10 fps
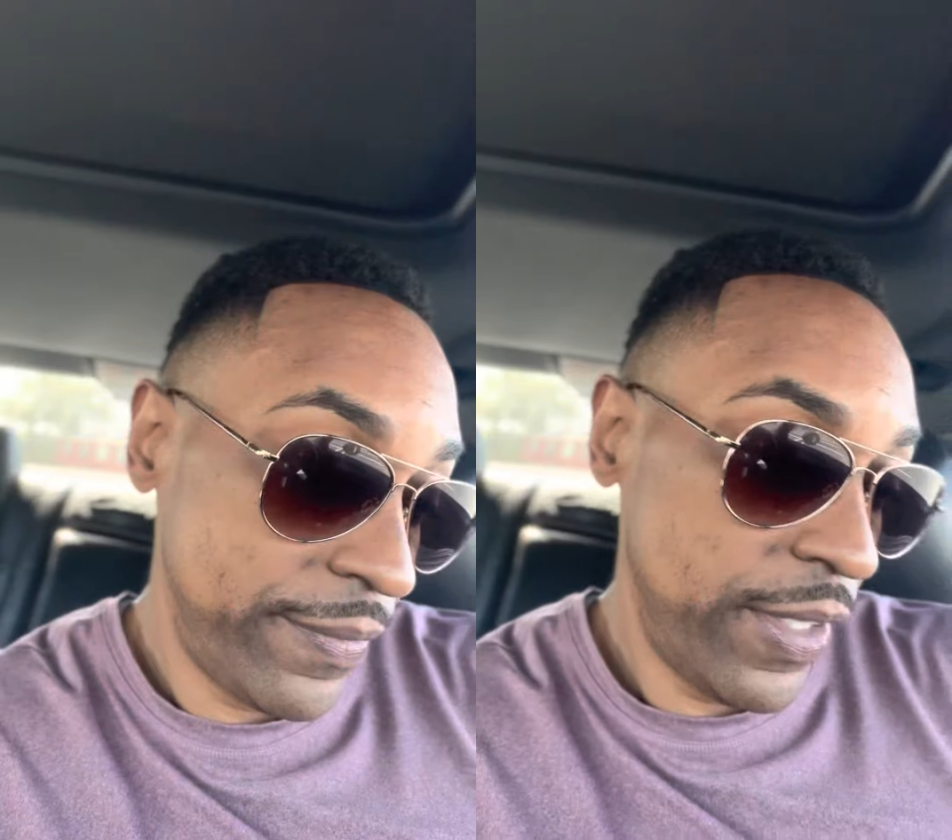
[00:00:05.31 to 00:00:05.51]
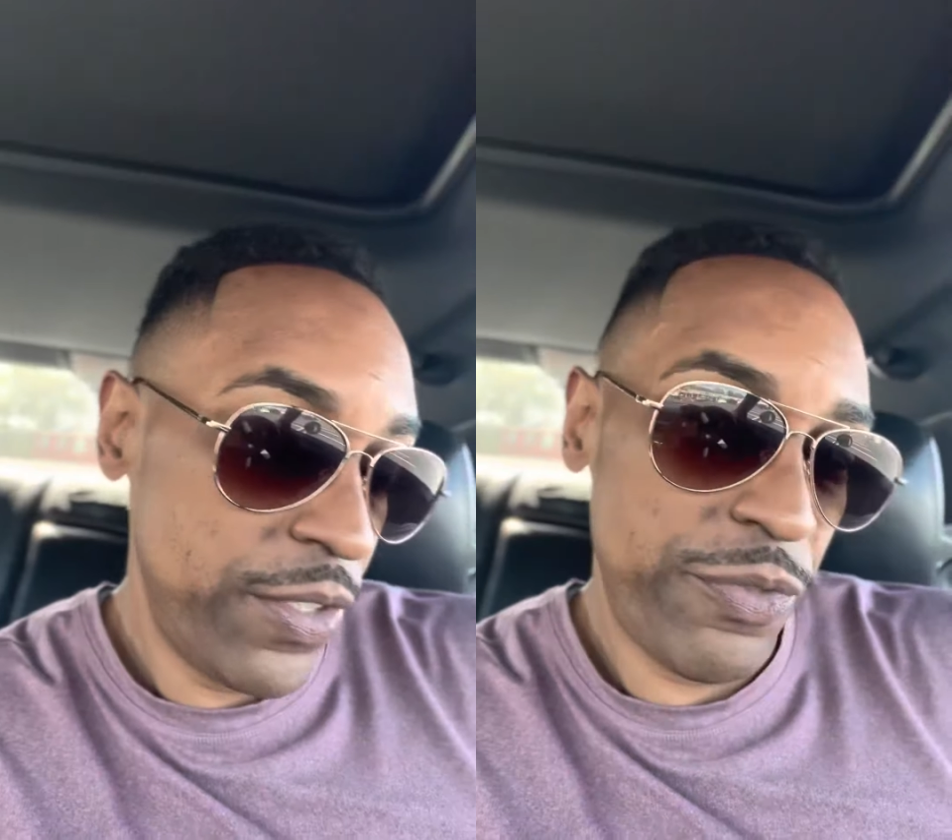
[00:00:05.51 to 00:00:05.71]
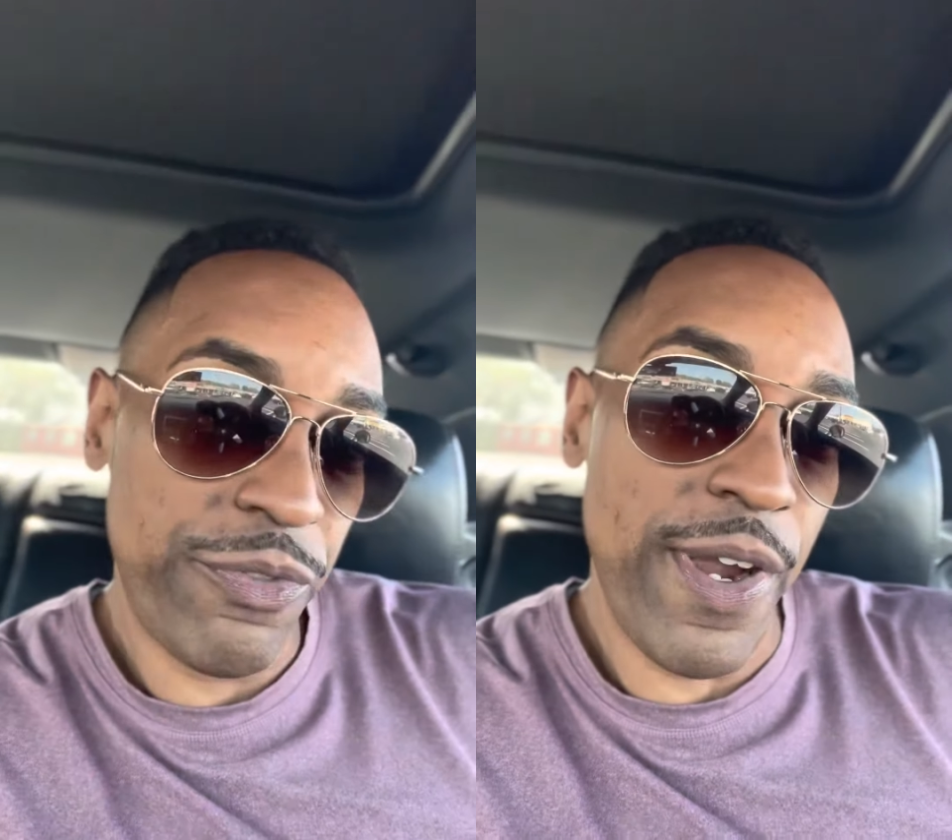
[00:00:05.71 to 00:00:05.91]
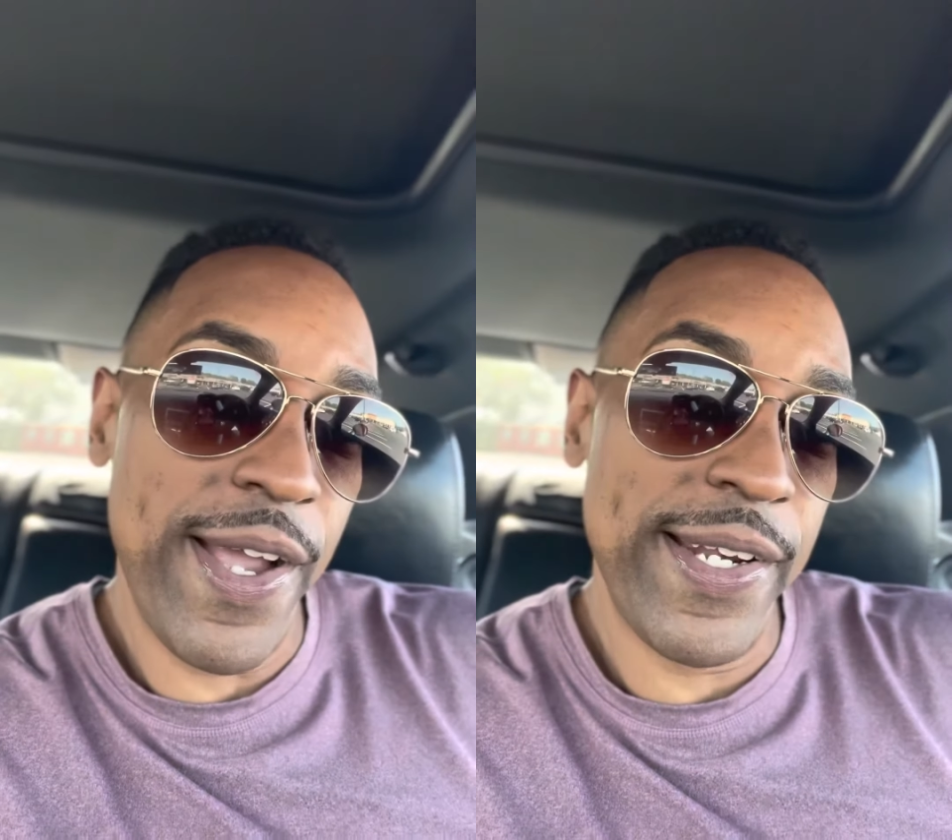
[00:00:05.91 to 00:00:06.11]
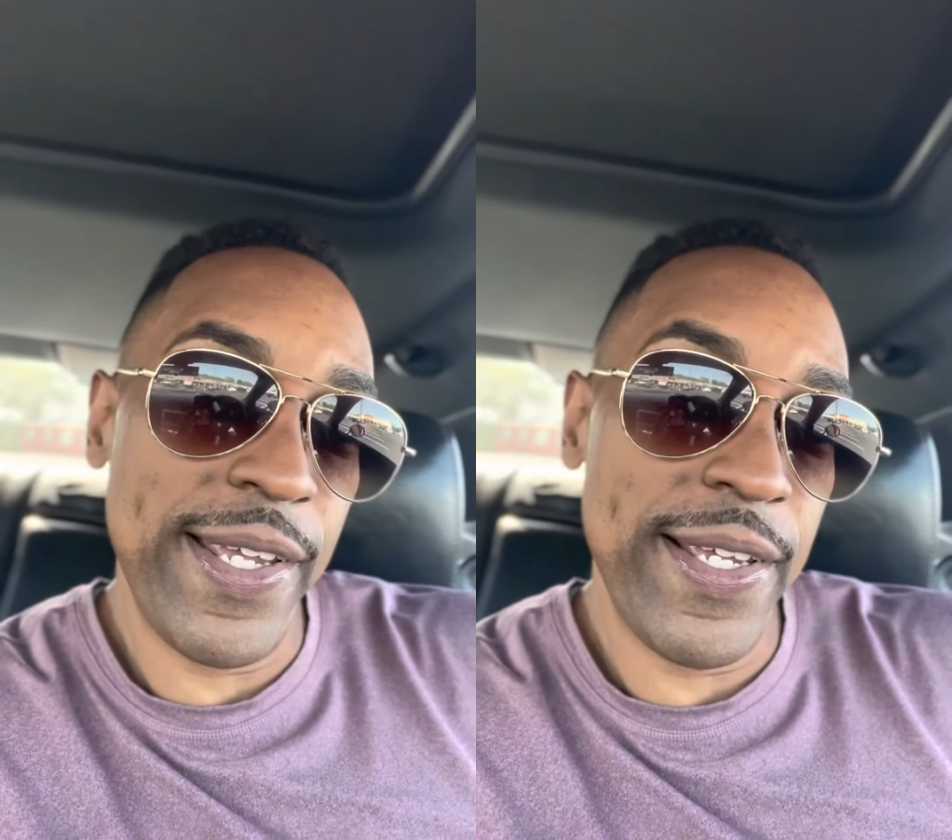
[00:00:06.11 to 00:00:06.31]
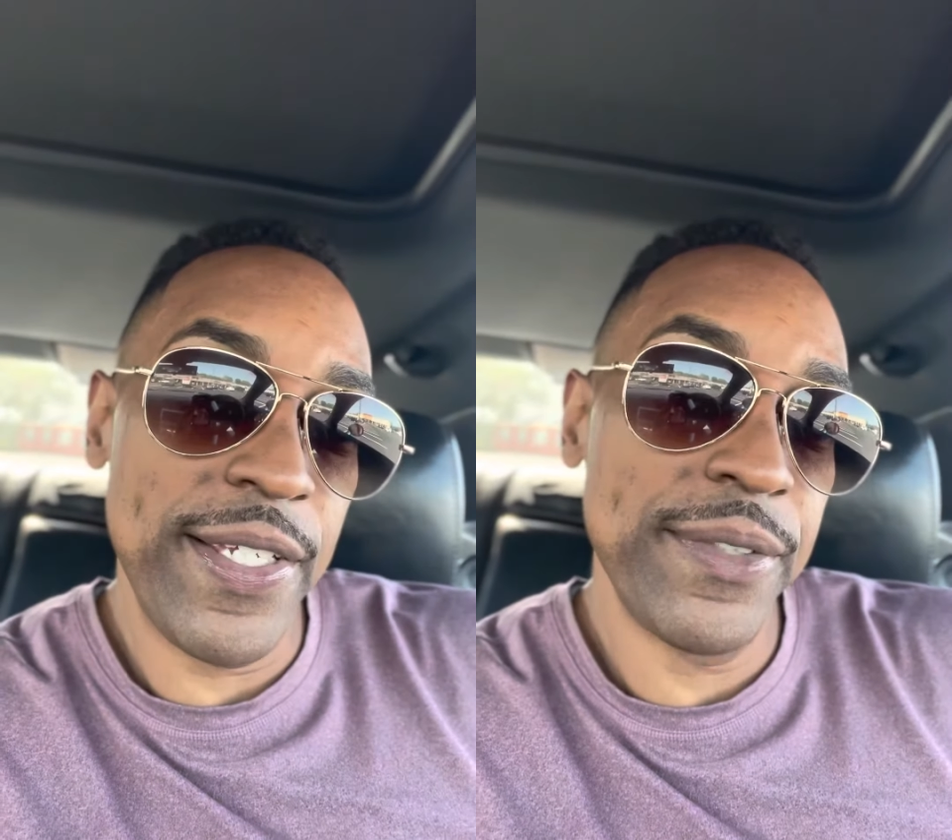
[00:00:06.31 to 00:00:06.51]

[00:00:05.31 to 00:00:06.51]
It's Friday.